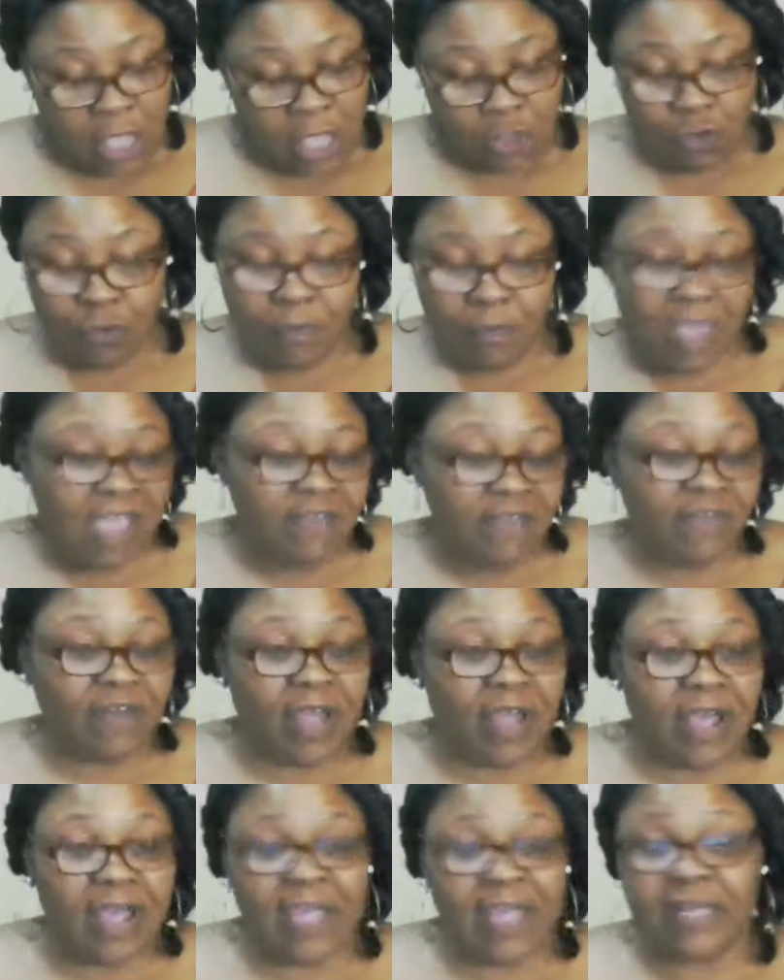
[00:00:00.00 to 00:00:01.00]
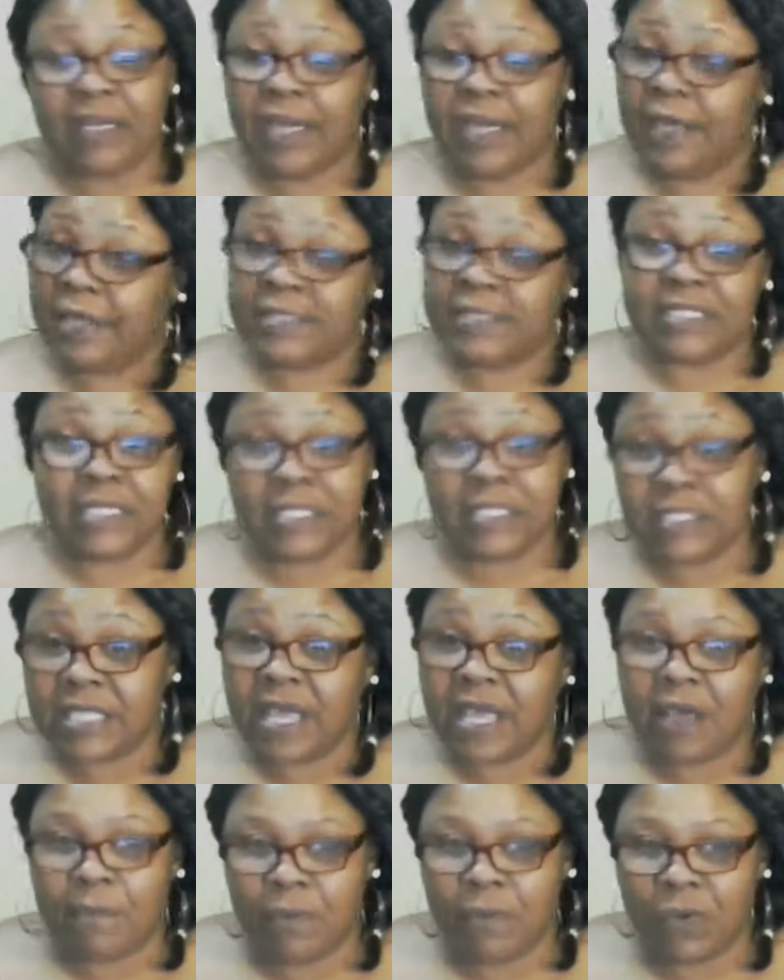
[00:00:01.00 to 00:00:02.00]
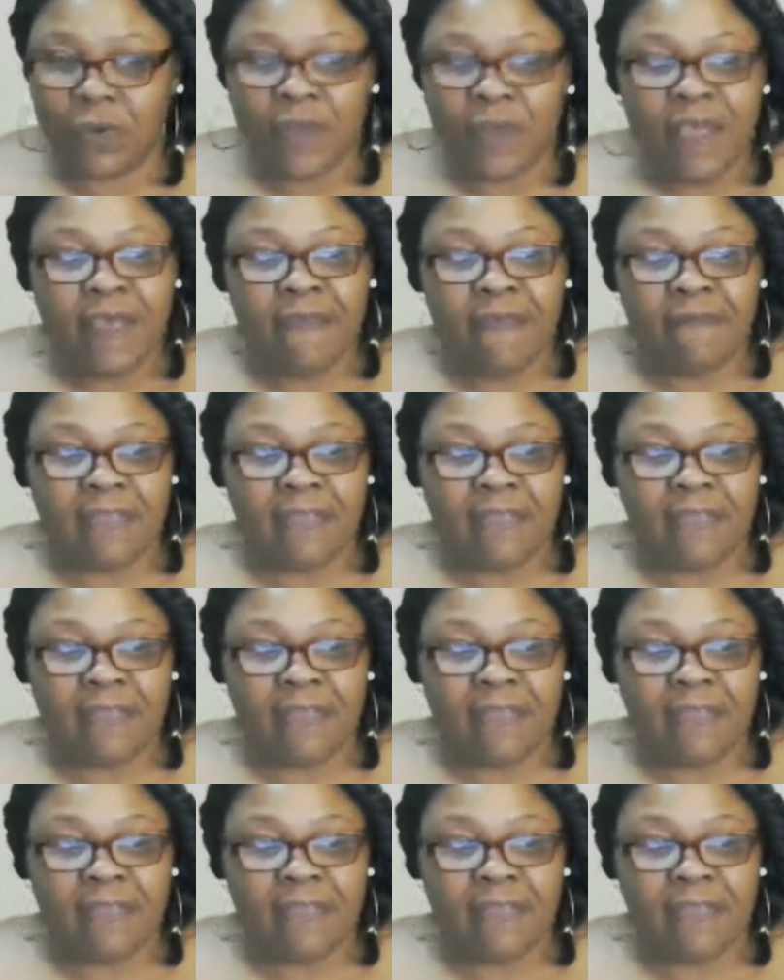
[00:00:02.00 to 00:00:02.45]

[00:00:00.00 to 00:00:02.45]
You may find, as an example,